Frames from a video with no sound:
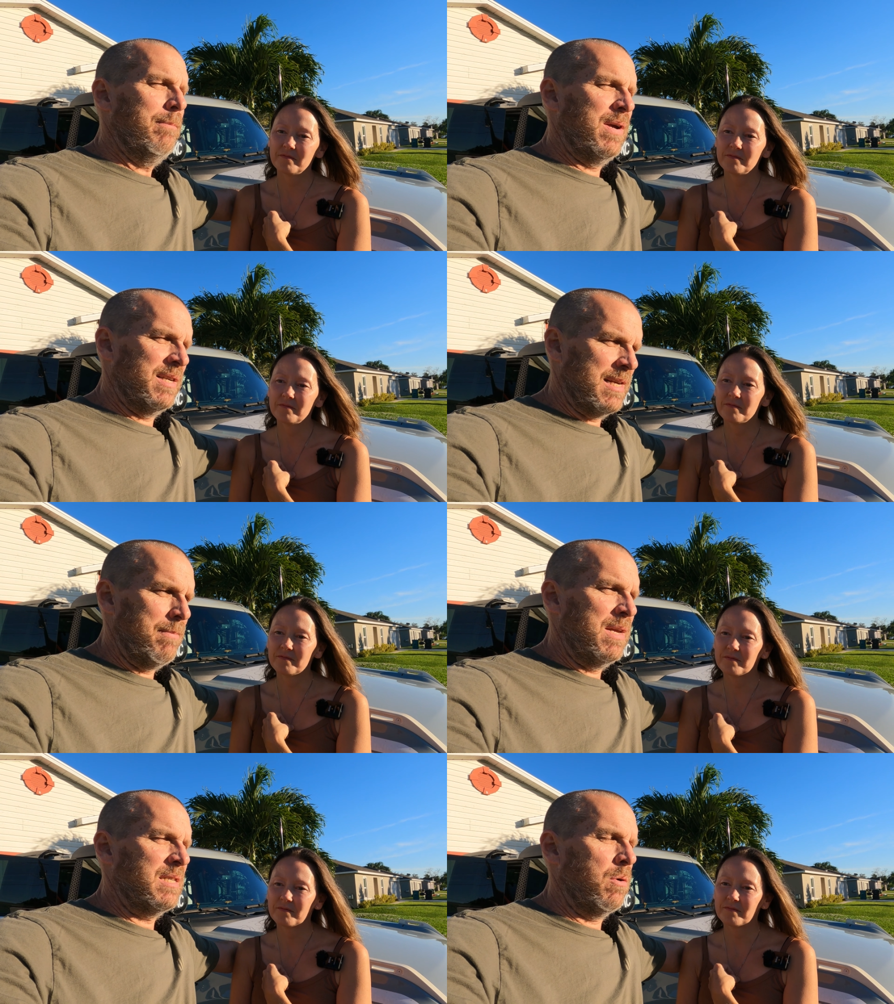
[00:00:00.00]
Speaker 1: because that
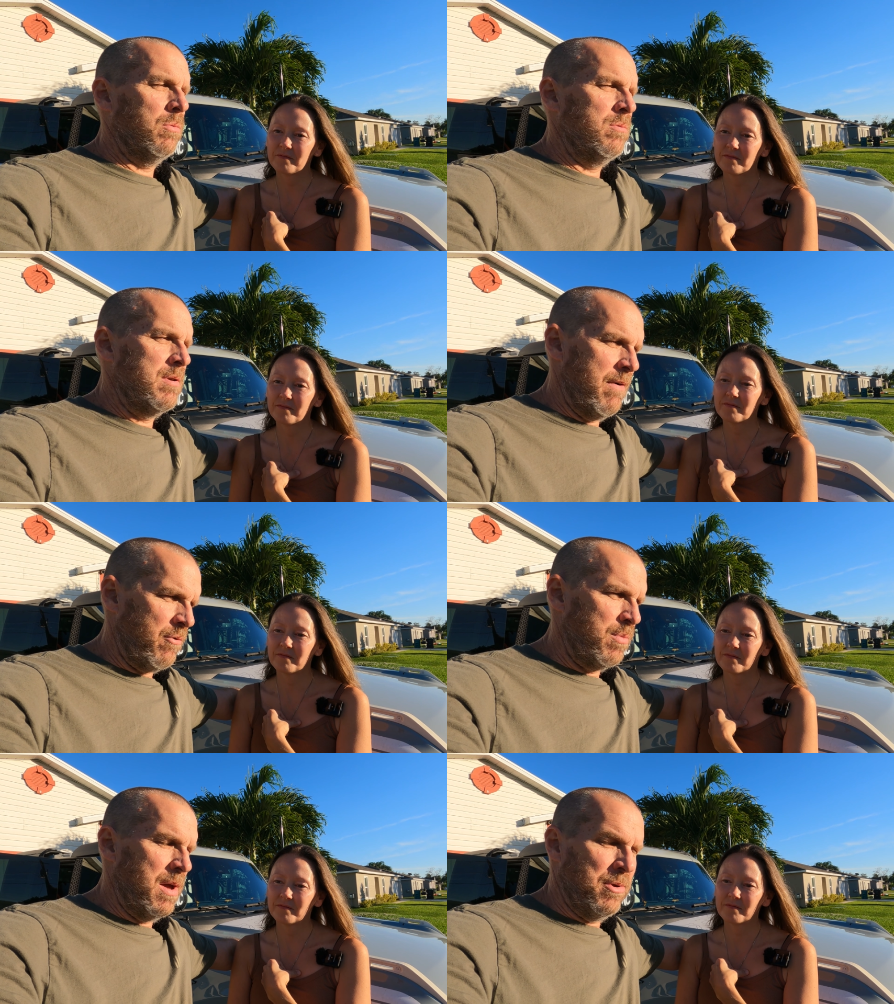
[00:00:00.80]
means I'll
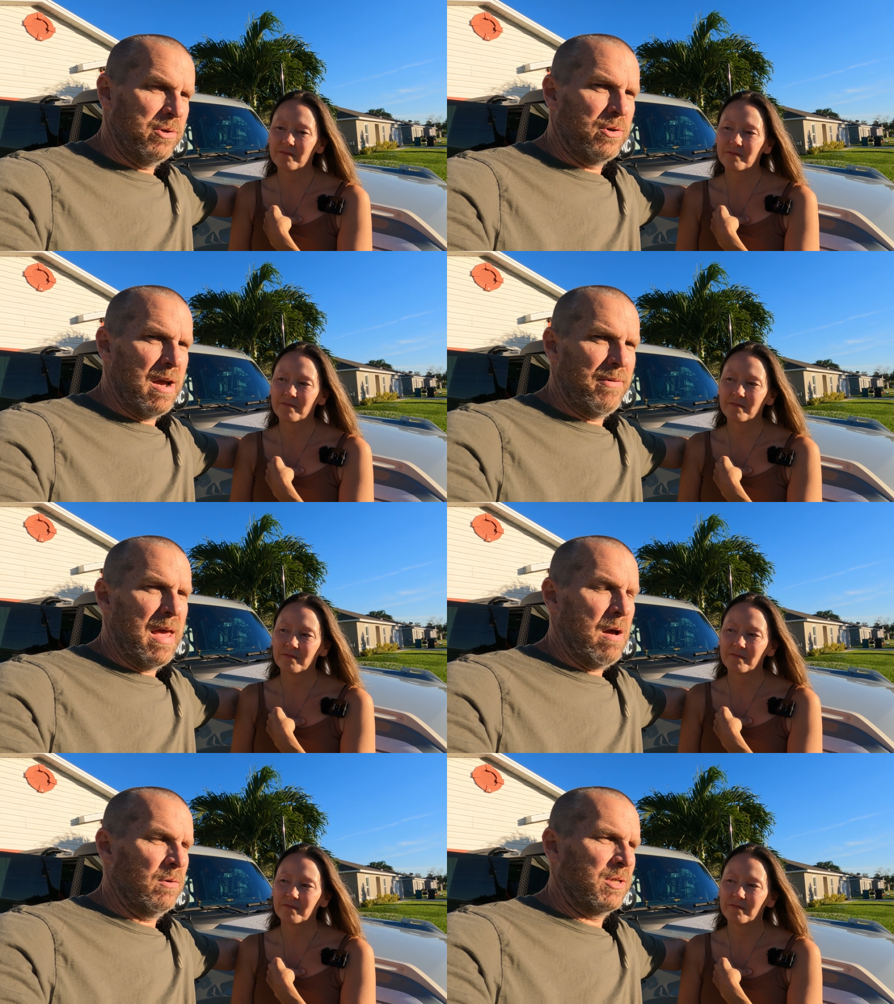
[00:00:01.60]
never be able to drive it
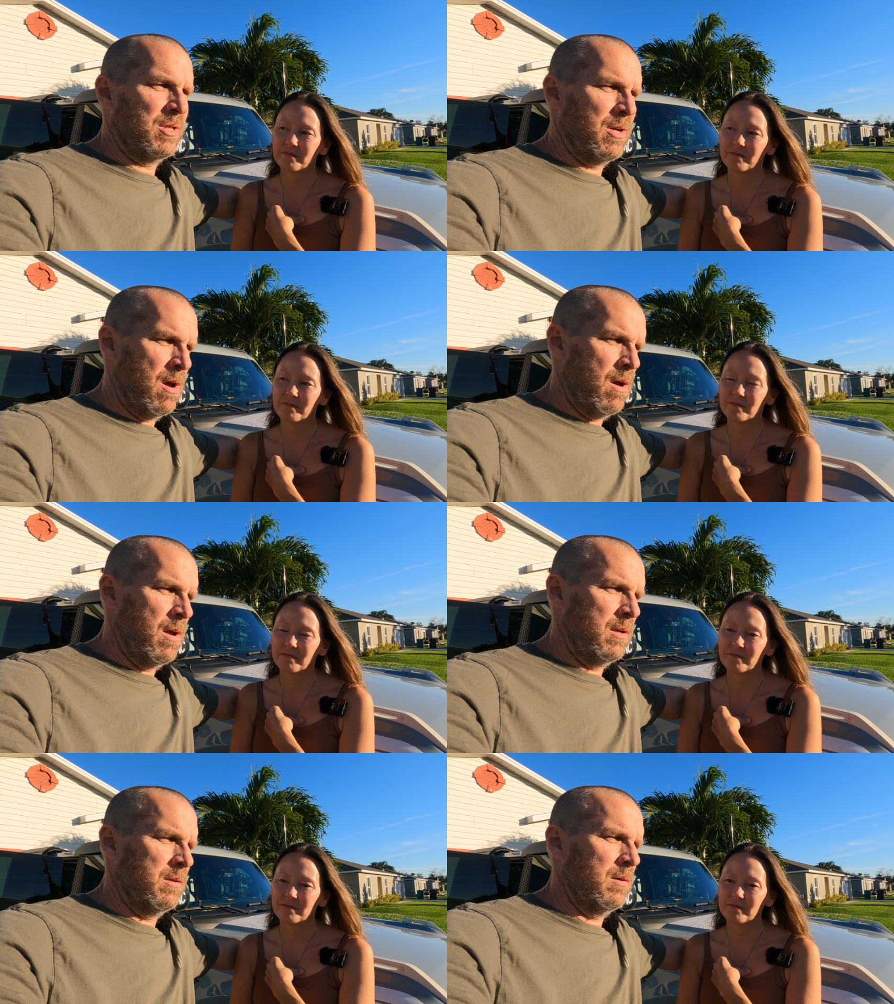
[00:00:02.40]

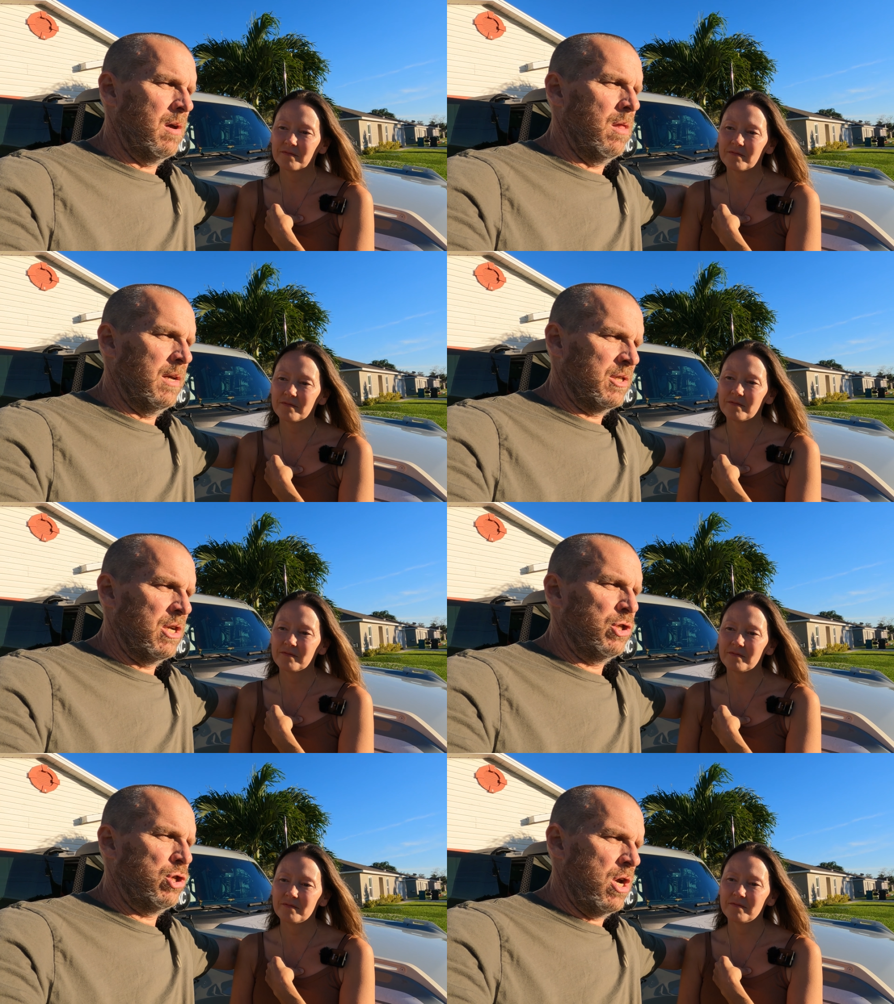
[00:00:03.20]
outside unless
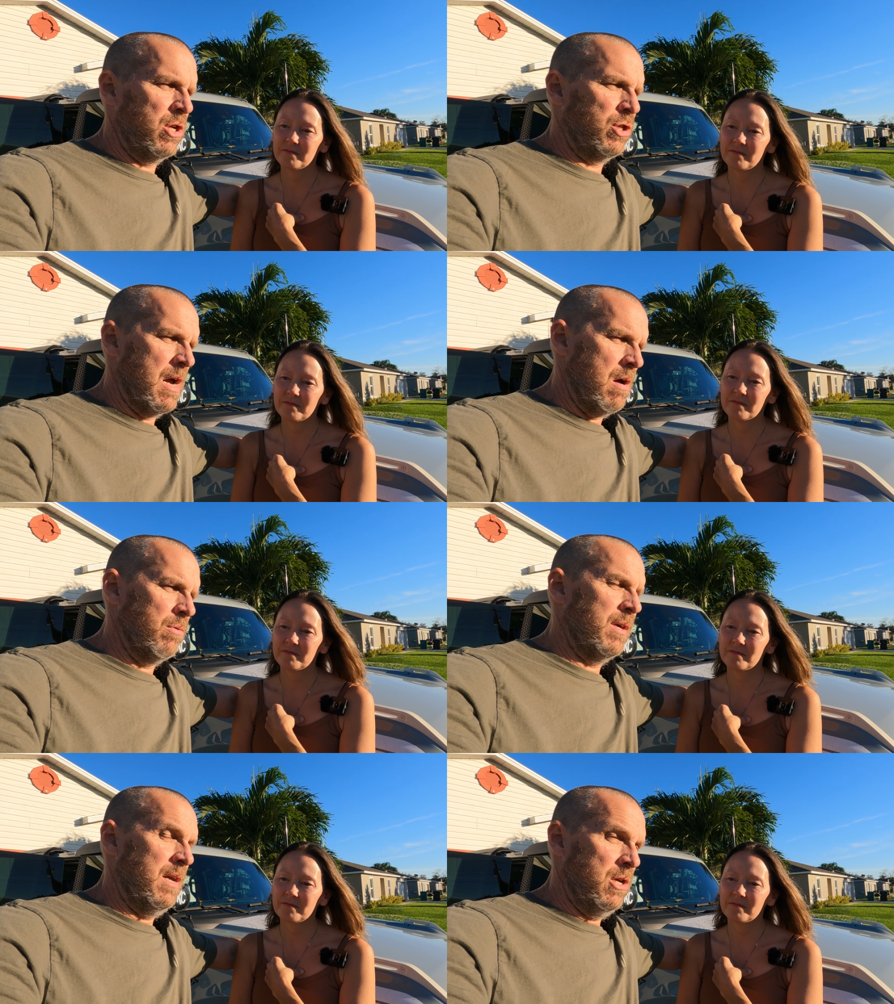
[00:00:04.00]
I change
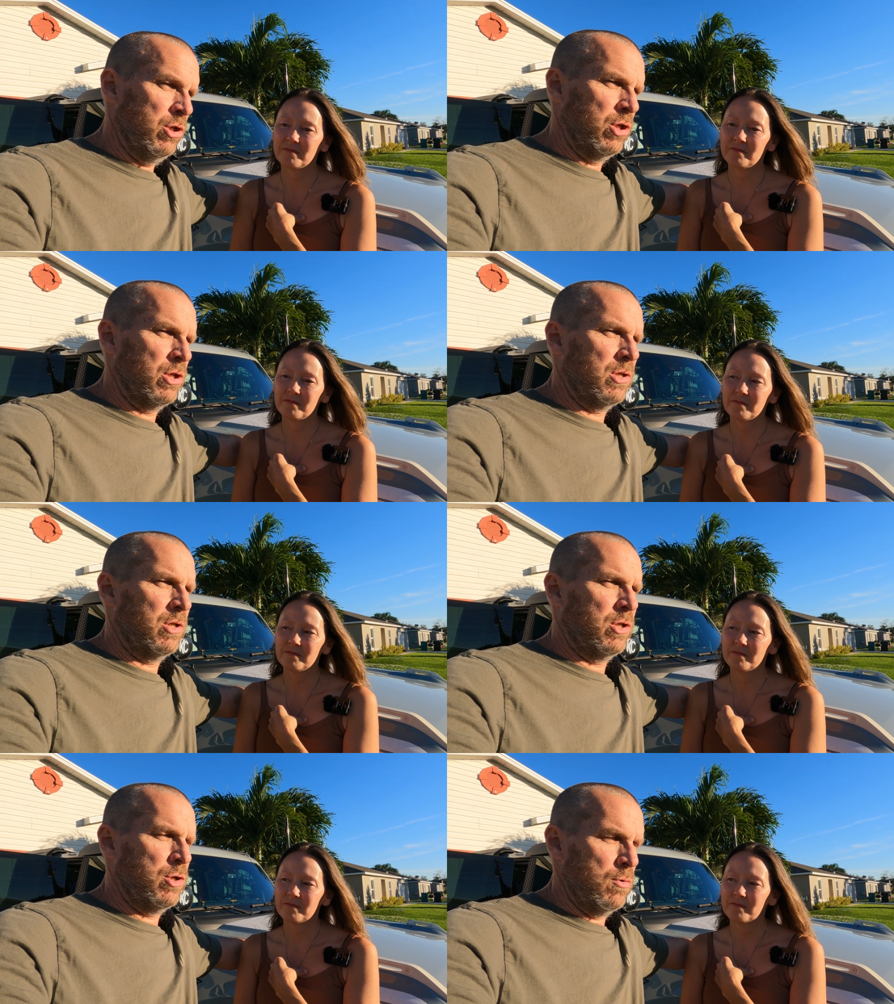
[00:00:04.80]
out the hinges
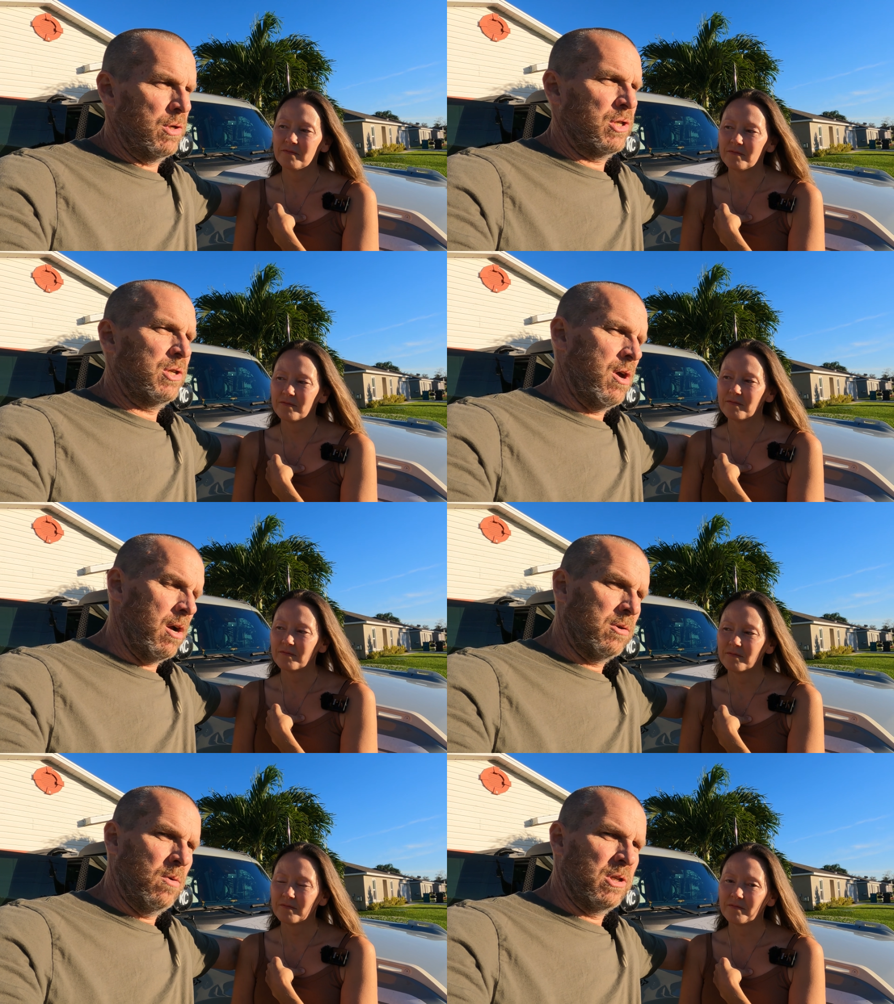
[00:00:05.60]
to the
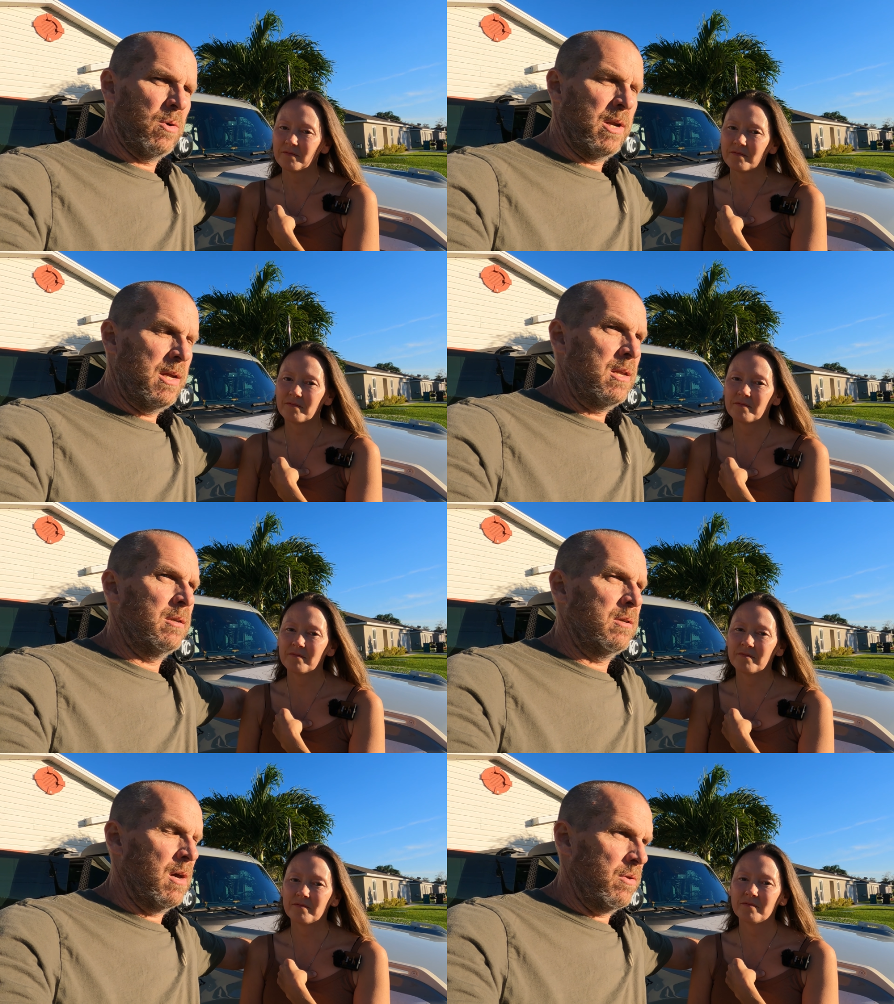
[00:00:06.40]
stock door. So I need
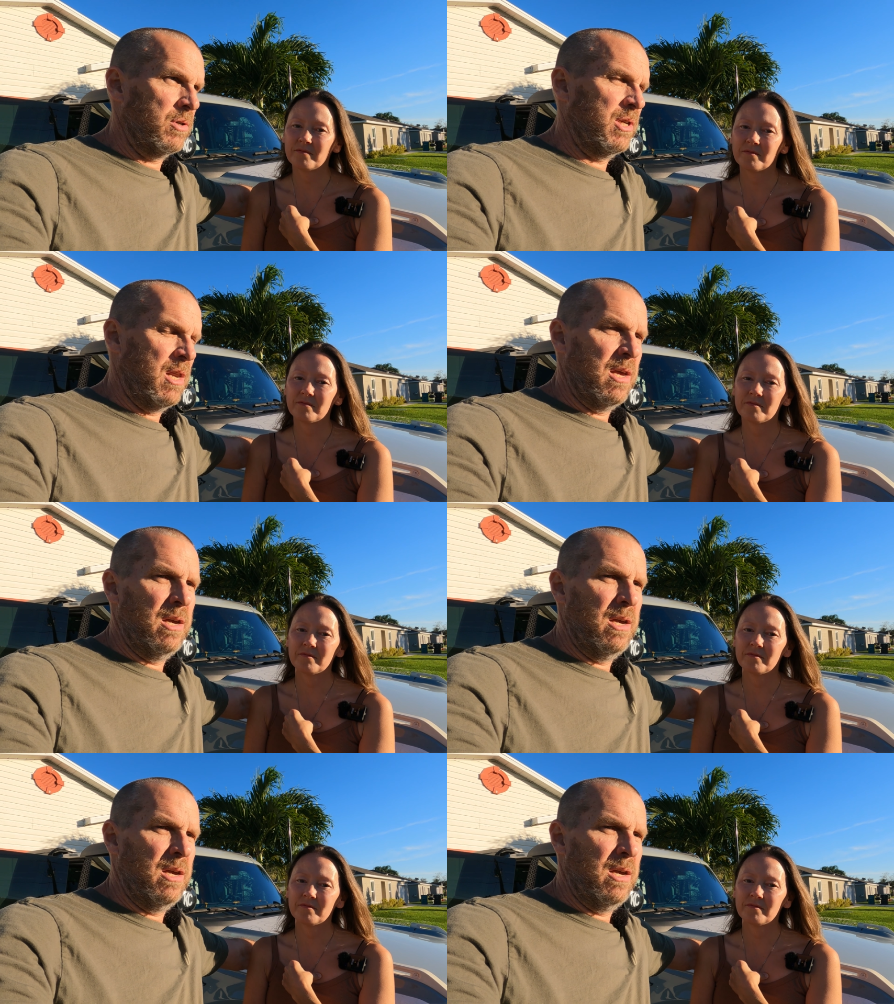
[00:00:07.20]
another set of